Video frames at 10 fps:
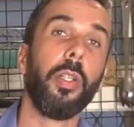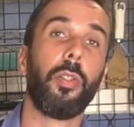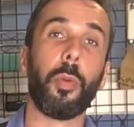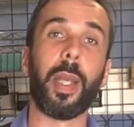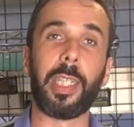
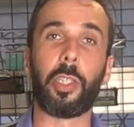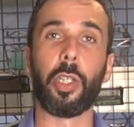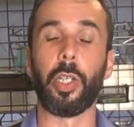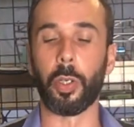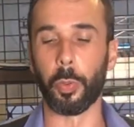to make
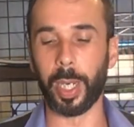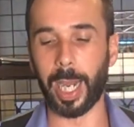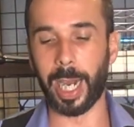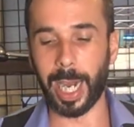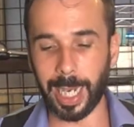sure we
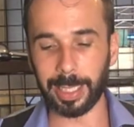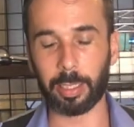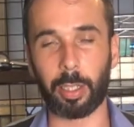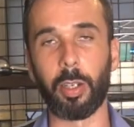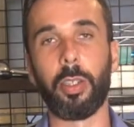are as
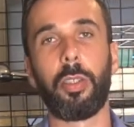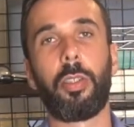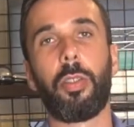close